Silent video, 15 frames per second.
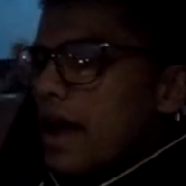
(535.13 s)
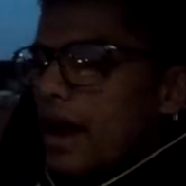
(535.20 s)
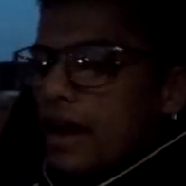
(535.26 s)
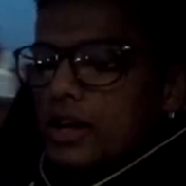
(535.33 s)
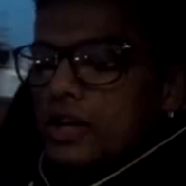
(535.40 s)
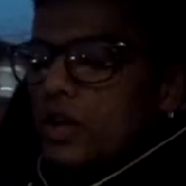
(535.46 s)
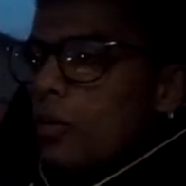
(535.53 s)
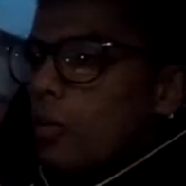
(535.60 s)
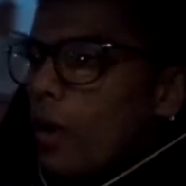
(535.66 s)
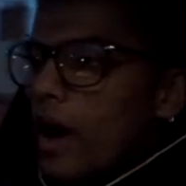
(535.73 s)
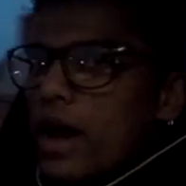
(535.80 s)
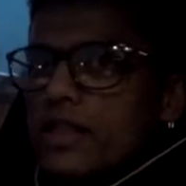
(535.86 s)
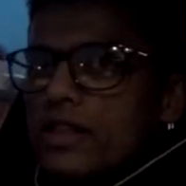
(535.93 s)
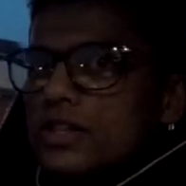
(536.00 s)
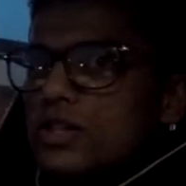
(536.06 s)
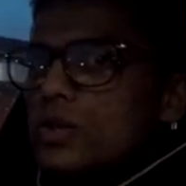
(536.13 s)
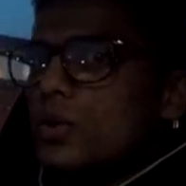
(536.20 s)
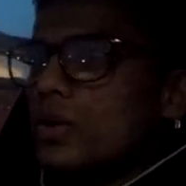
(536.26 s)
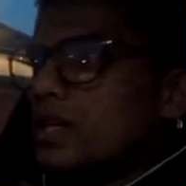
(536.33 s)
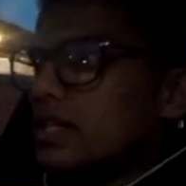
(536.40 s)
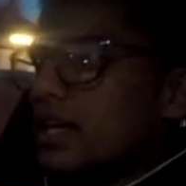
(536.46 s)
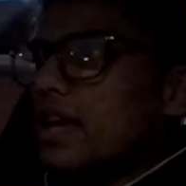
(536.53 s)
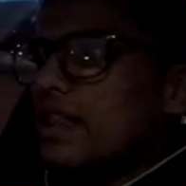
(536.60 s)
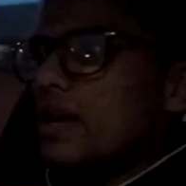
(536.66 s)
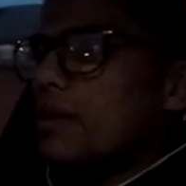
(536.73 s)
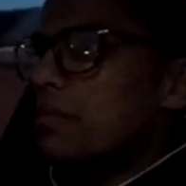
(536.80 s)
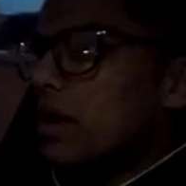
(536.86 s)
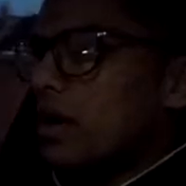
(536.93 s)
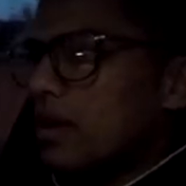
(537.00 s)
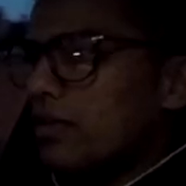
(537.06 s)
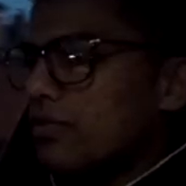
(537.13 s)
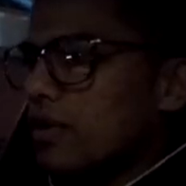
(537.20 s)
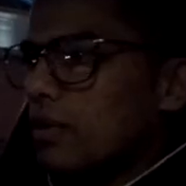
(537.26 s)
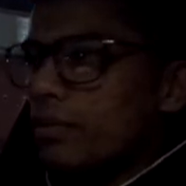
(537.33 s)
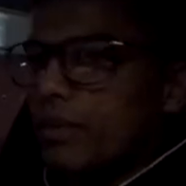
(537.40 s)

And I don't know where these students get their money from,